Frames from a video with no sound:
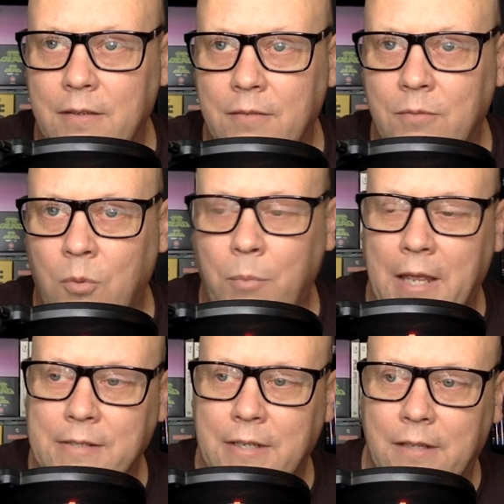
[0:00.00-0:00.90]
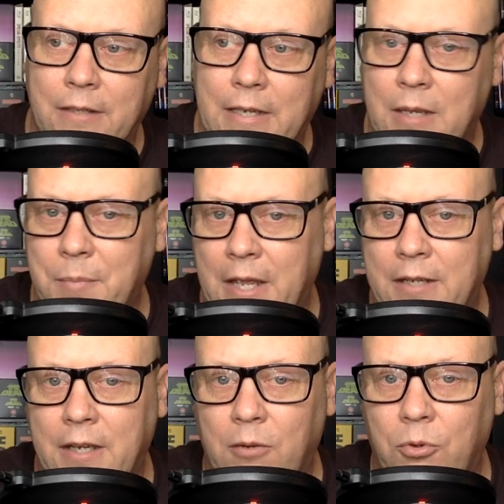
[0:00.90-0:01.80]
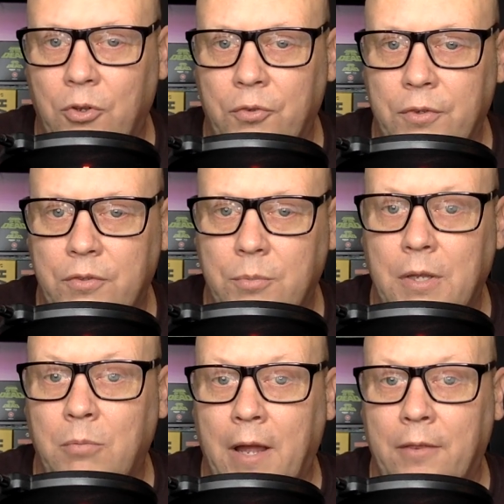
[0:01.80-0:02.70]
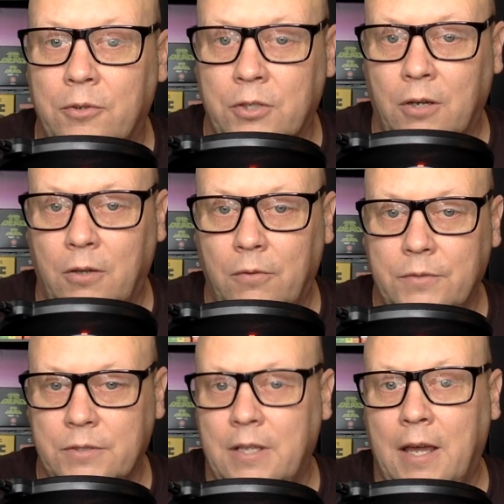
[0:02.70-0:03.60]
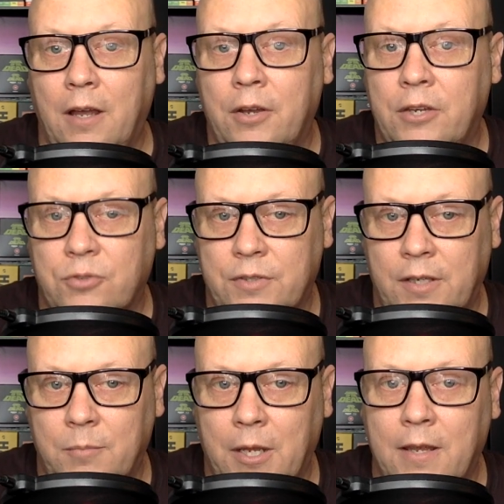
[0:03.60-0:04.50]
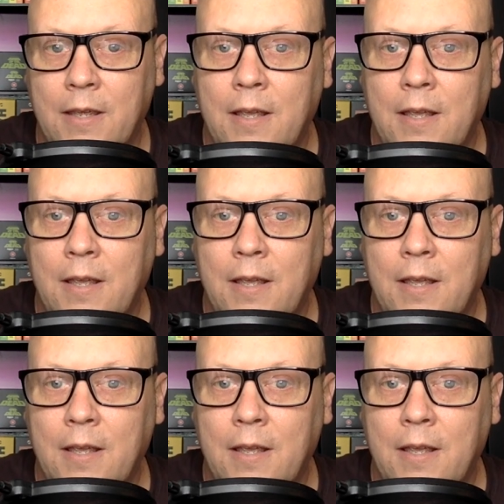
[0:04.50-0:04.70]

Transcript: romantic leading man kind of roles to be rather dull, just not uninteresting to me.